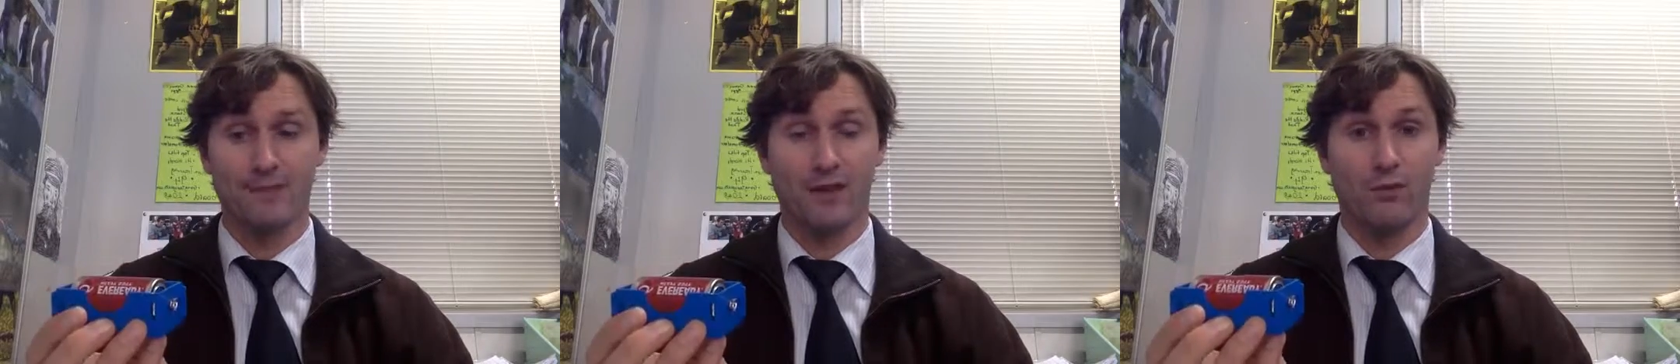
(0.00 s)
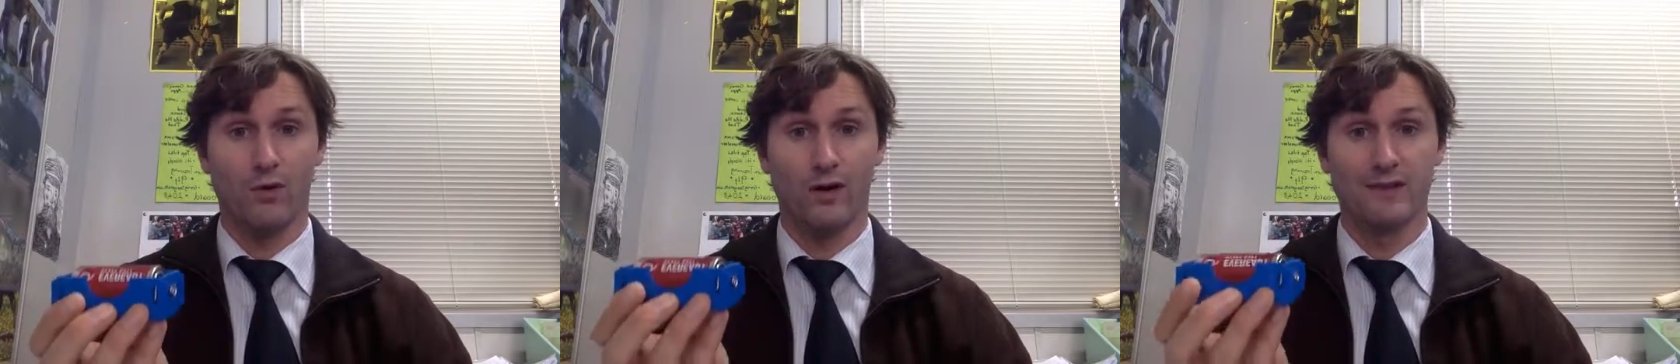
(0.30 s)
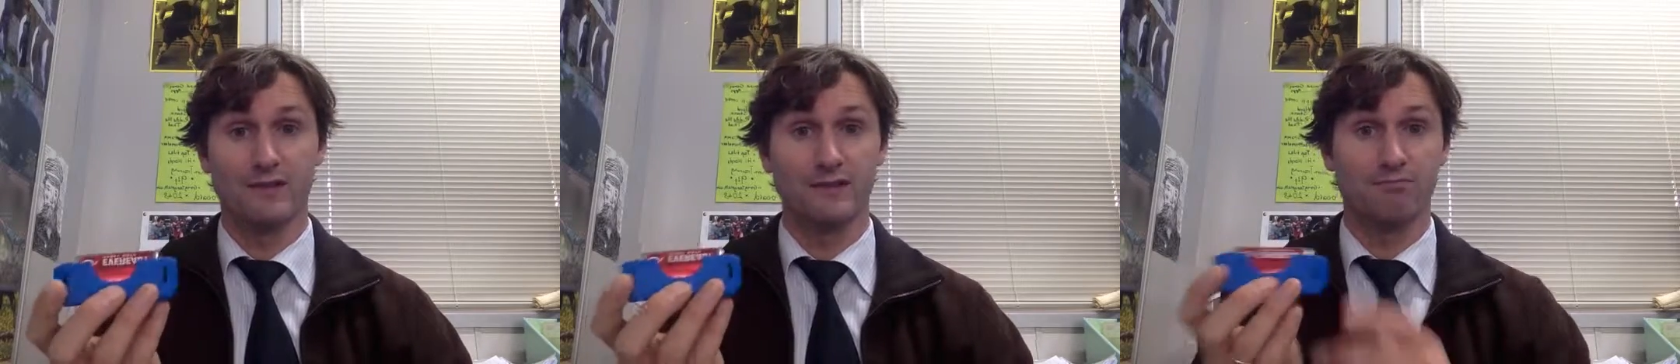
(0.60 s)

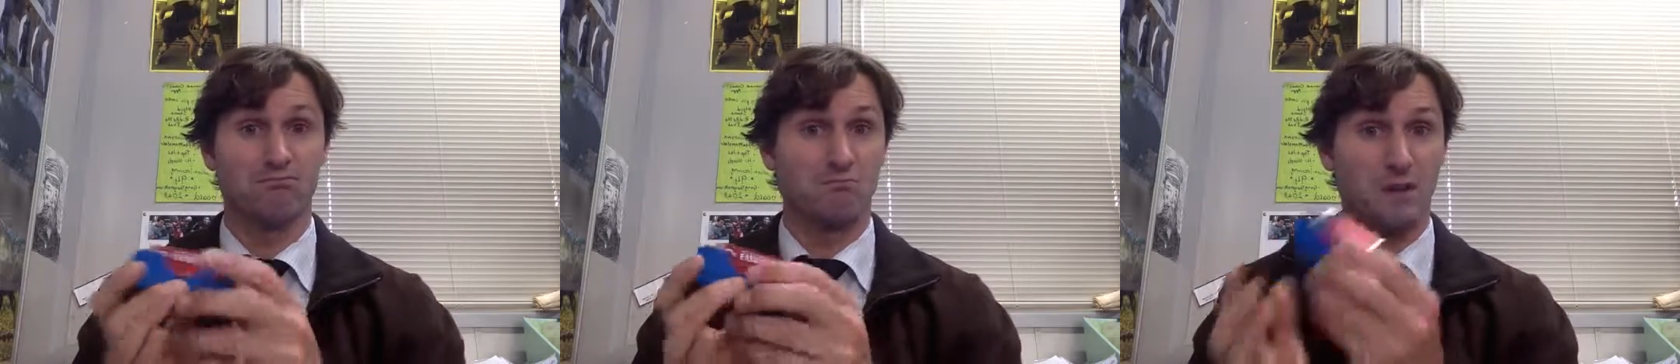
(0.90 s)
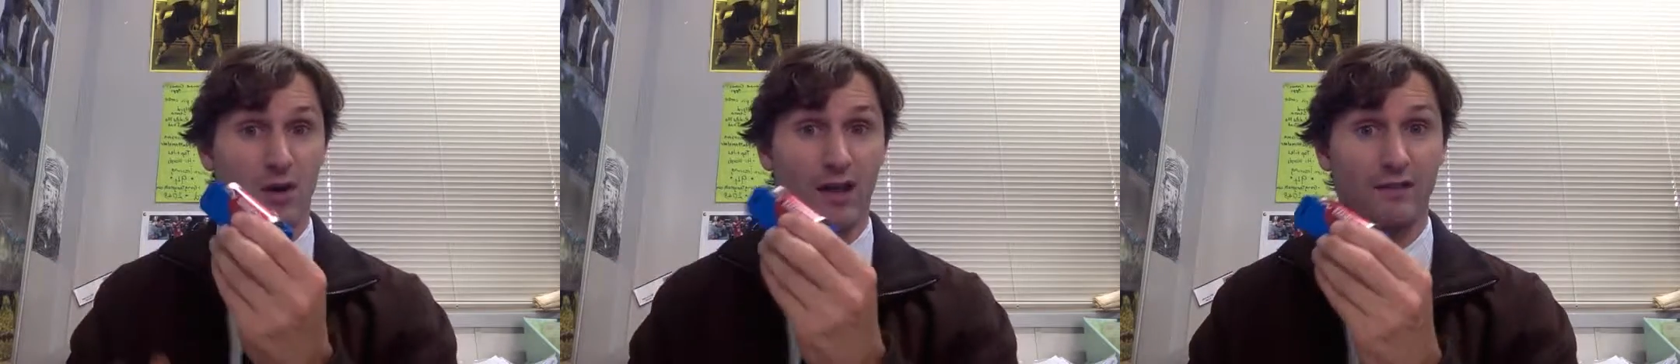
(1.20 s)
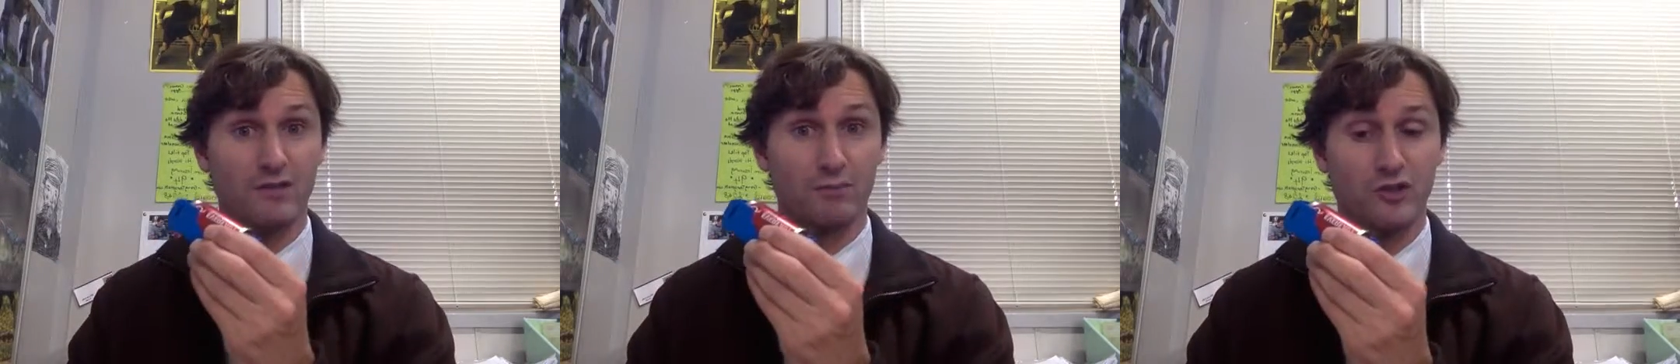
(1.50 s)
Otherwise, you might have
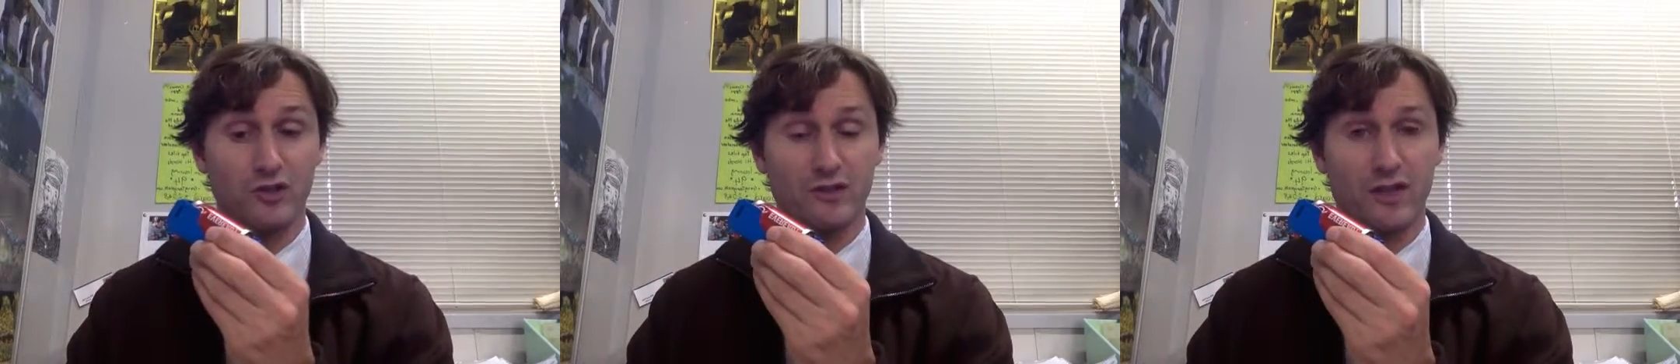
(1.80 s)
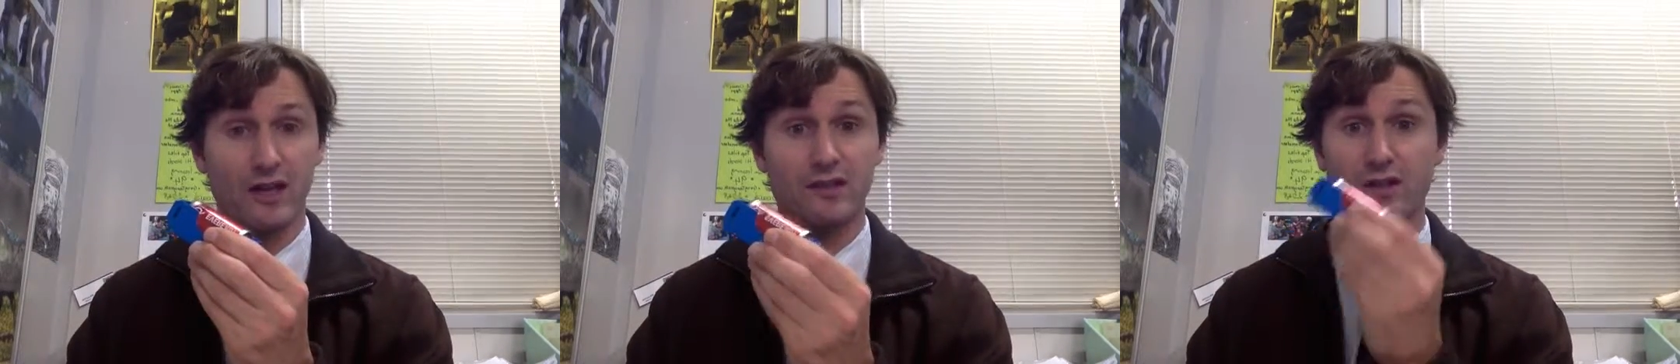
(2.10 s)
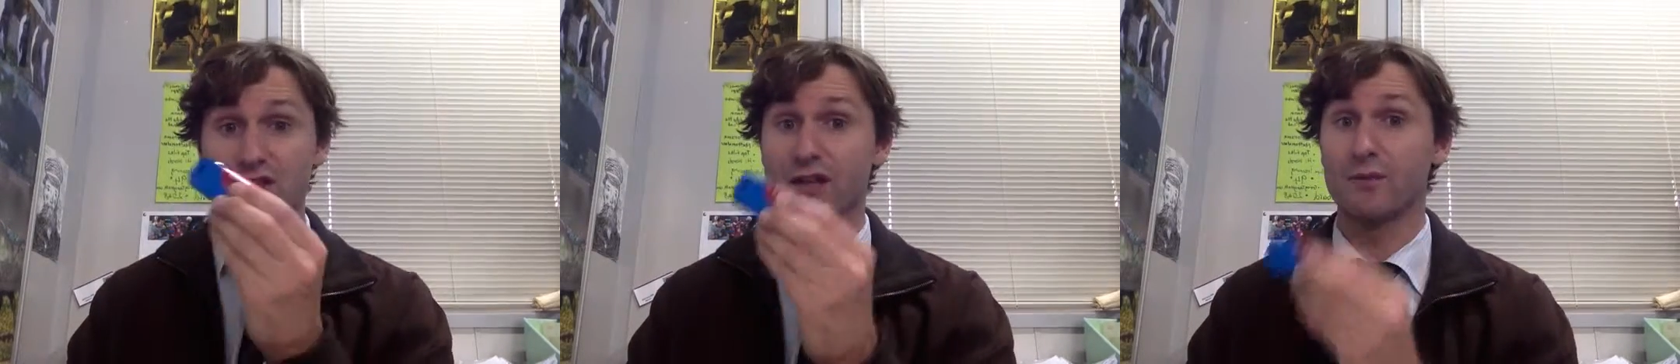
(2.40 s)
some issues there. So
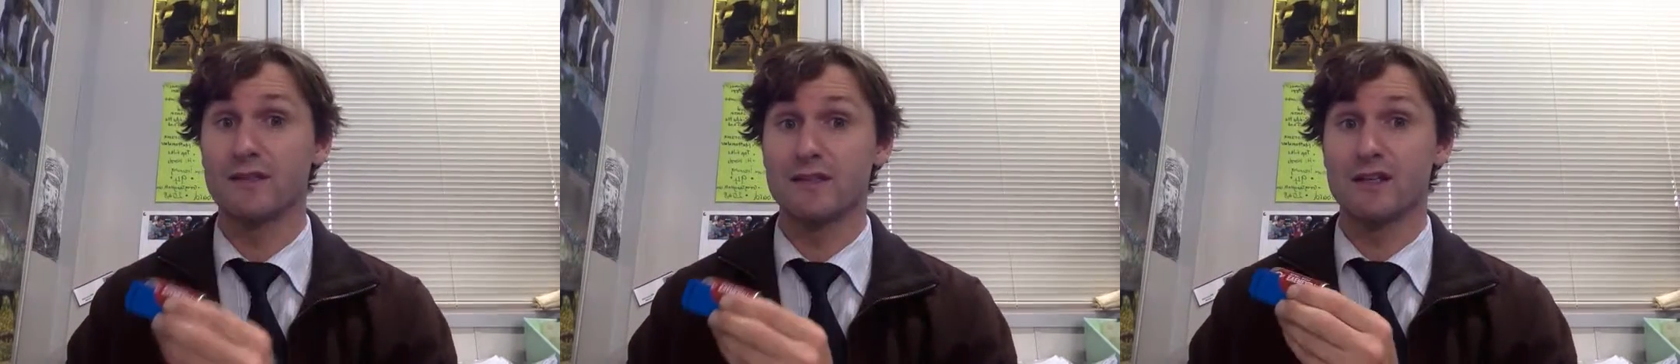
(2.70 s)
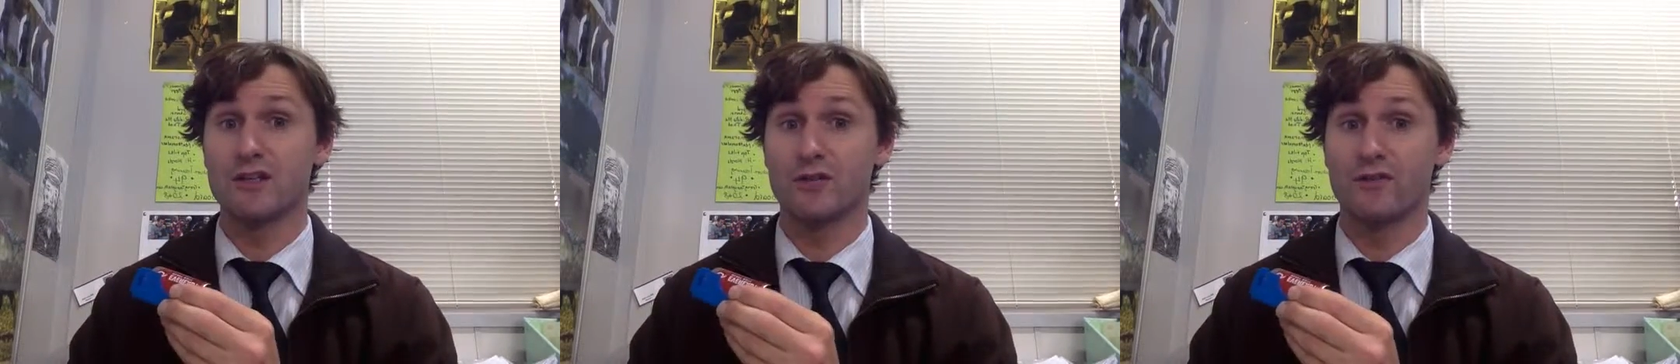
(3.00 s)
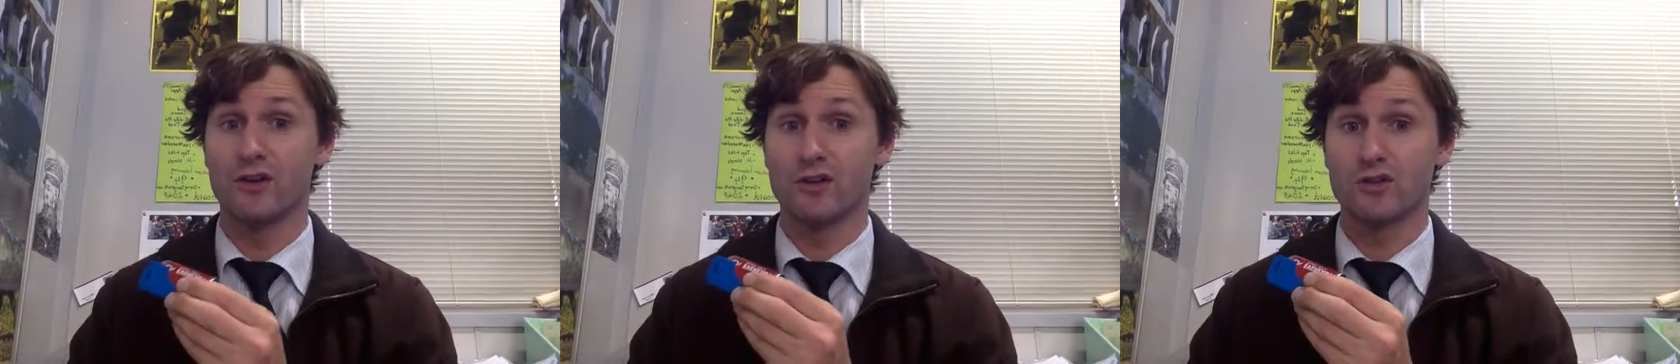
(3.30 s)
check with your teacher
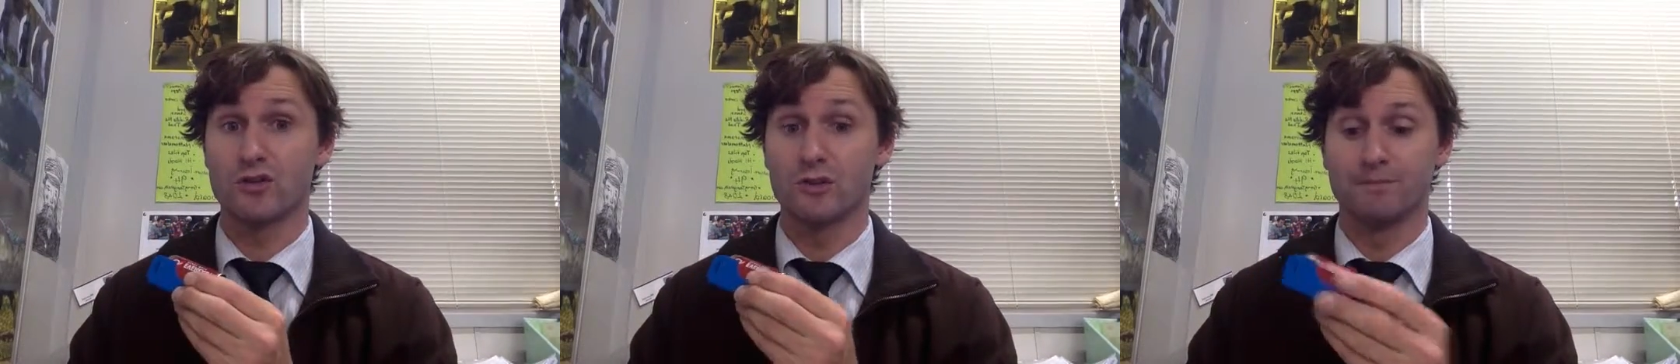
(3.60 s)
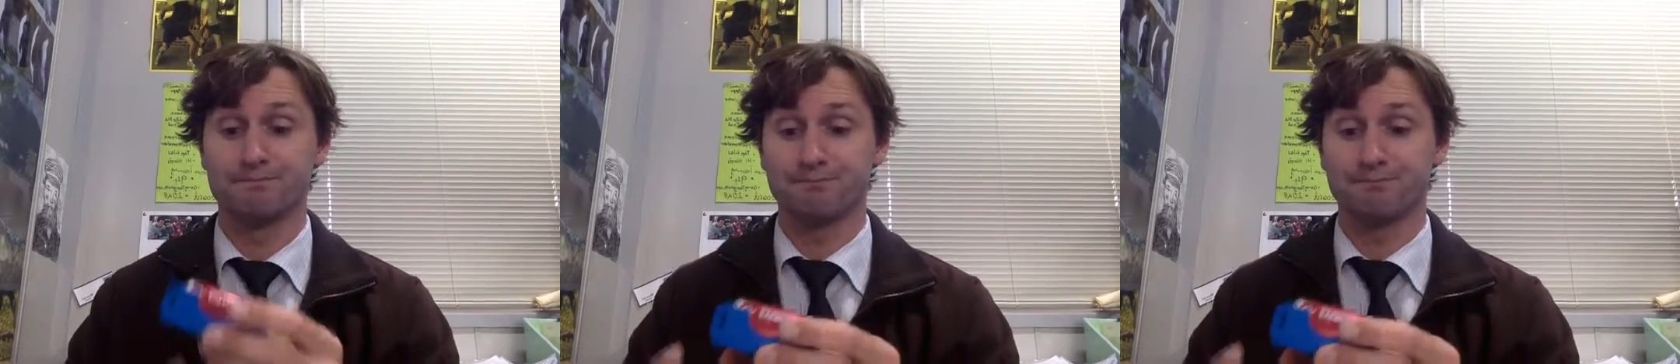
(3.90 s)
if you're not sure.